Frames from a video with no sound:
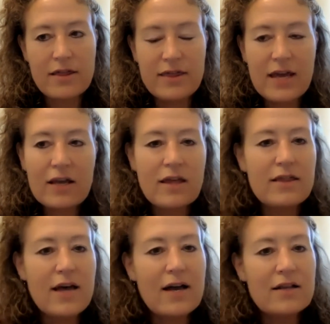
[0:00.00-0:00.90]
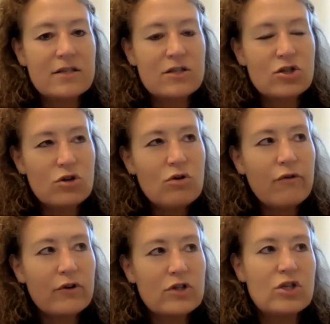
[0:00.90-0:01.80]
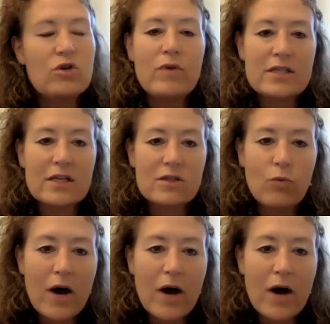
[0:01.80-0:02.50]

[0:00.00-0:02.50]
think that that's true for two reasons.